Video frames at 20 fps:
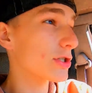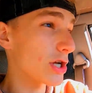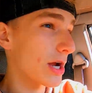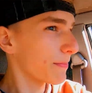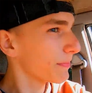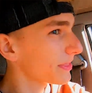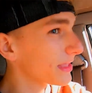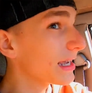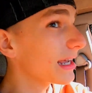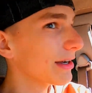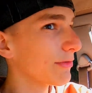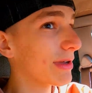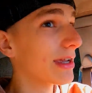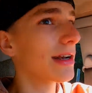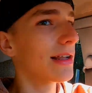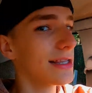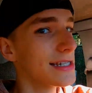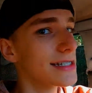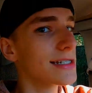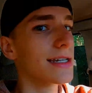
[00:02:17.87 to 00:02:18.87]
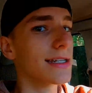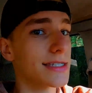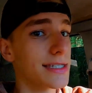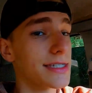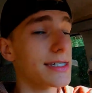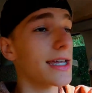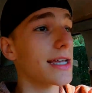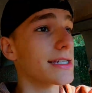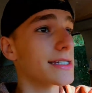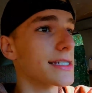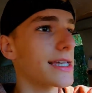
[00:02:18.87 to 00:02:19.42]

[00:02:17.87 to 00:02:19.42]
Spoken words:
So I'm thinking we can at least get to 10